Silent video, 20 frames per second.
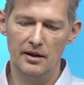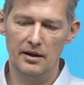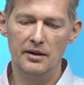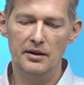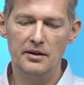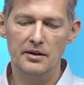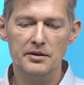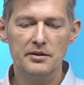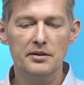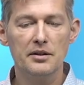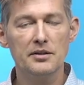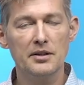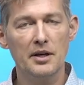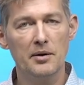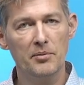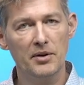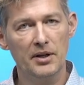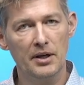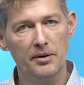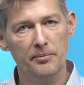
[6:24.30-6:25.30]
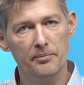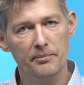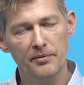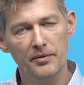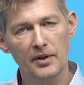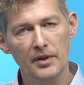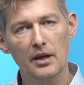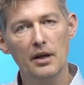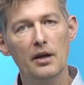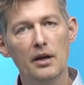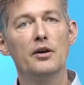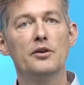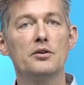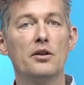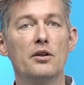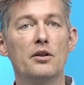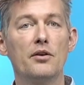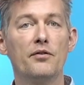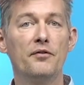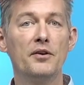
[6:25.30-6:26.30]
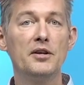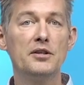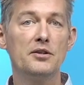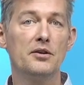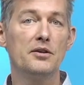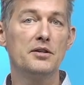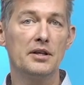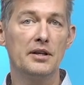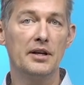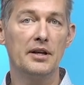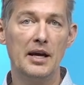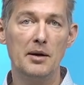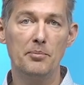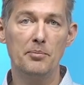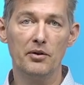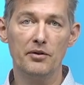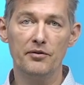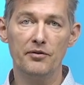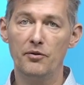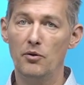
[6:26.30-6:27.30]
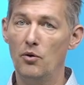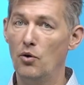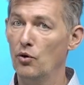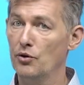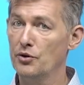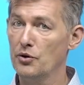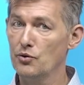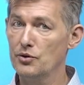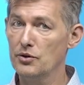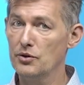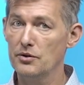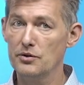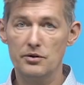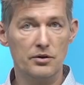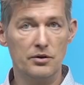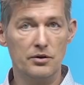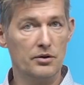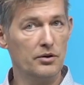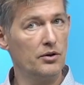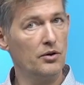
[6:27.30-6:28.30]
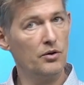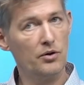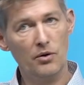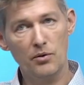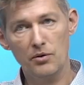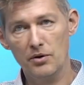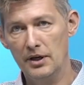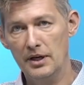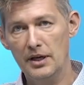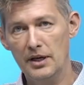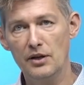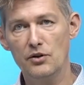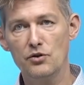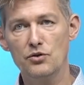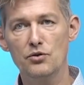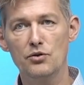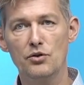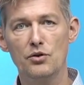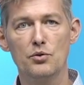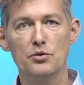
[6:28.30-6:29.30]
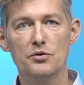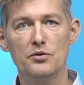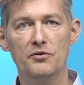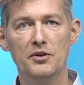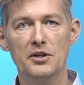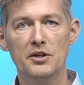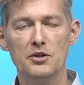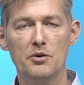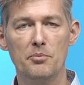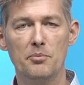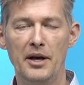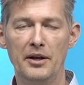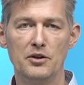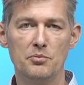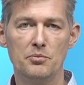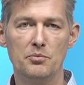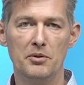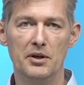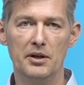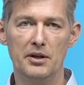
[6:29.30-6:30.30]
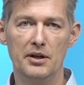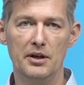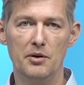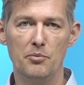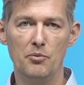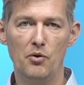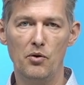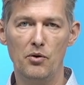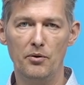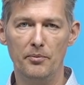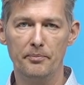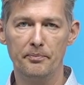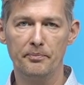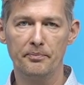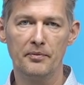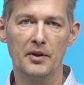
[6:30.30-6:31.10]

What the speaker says: It's the same thing. So the feature is enabled for all users. You don't need to use feature management anymore.